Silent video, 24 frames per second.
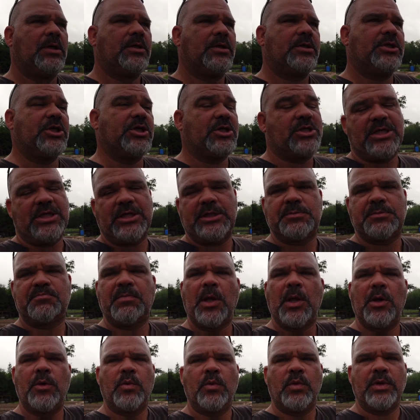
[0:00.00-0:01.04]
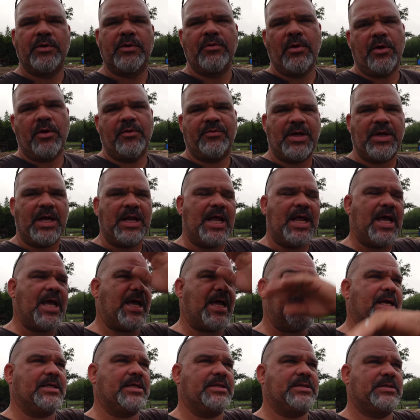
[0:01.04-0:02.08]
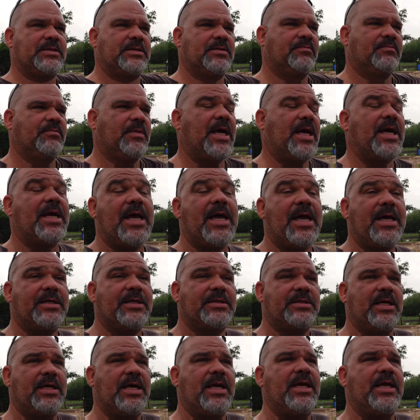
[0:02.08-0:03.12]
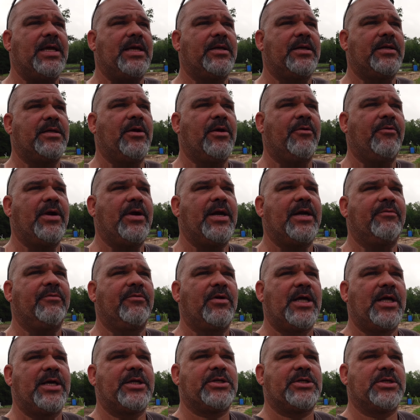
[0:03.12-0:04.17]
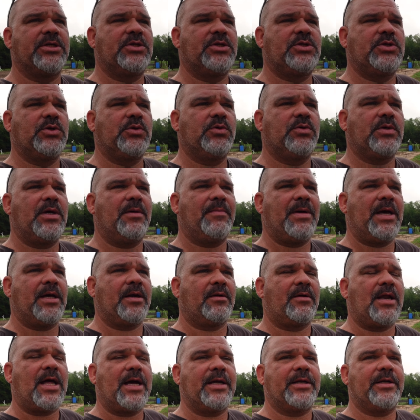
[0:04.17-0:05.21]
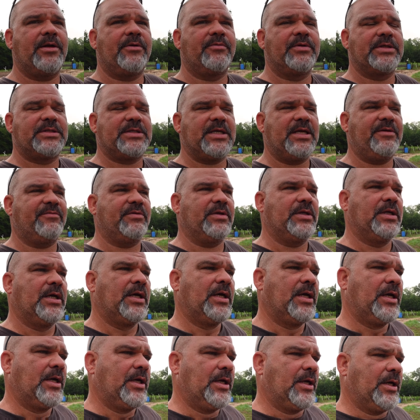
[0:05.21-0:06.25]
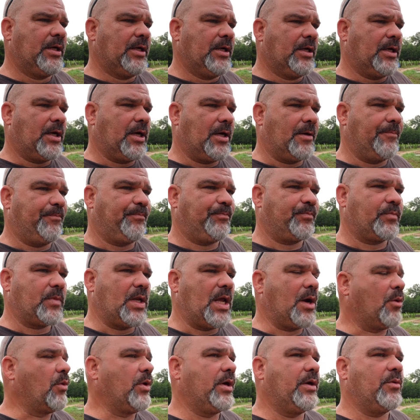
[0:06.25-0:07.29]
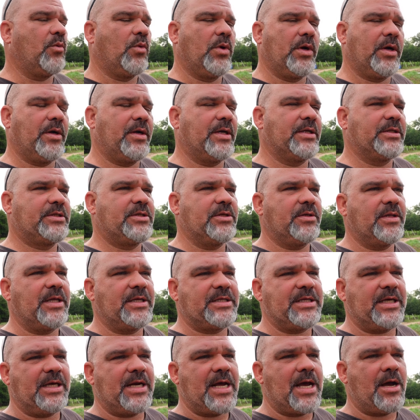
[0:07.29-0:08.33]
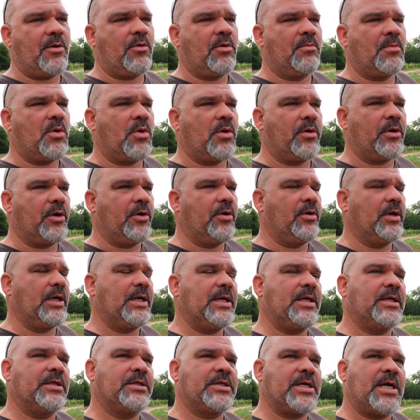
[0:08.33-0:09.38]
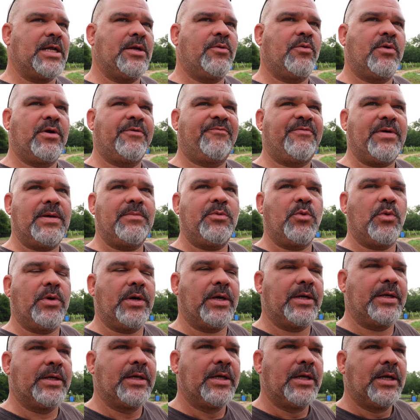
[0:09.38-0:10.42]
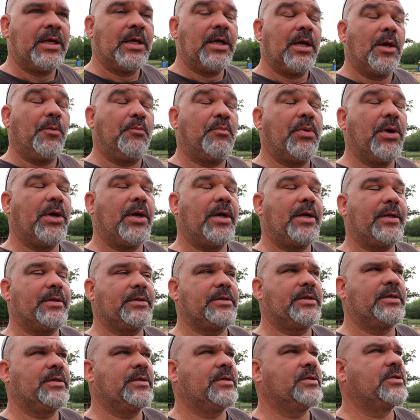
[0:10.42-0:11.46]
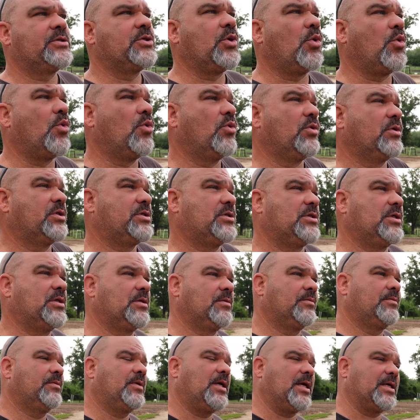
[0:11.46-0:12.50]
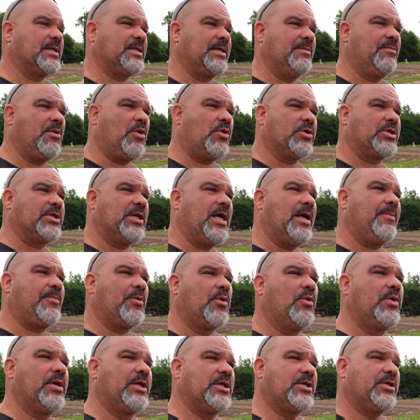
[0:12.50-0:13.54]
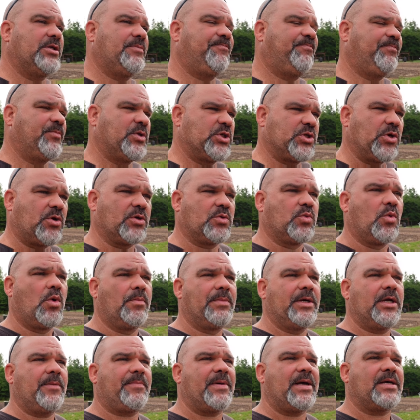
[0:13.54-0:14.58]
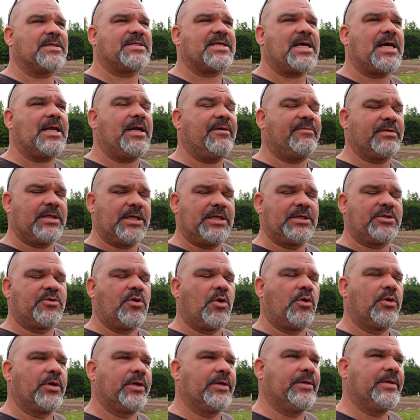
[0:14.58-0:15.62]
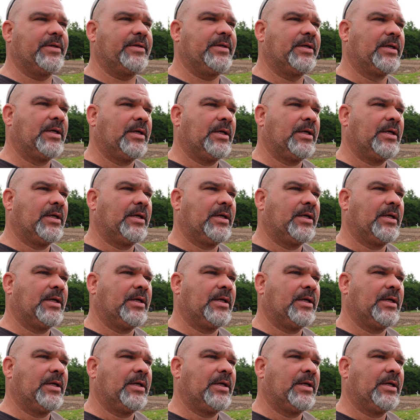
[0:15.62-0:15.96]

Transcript: just explode with growth, and that has that has a direct relation to the amount of light they're receiving. Um, now we, we're into the ten hour mark early in January and February, but towards, like I said, March and April, when it starts warming up outside, everything's growing good.